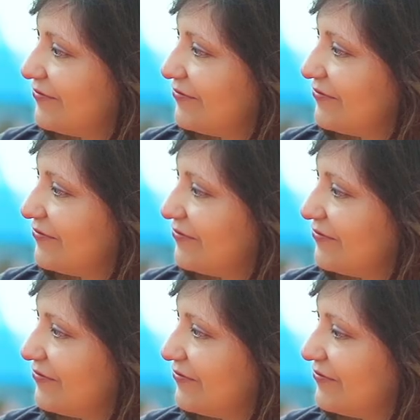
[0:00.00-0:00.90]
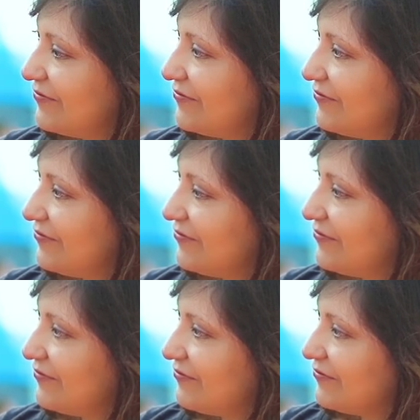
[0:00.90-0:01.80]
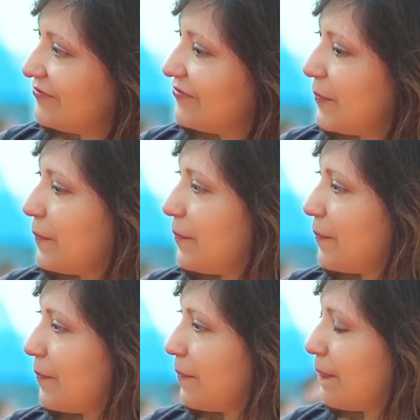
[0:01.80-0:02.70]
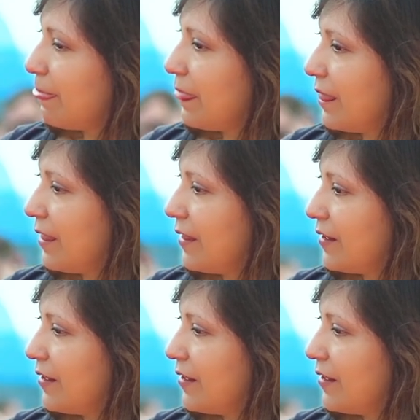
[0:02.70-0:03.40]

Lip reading: [no speech]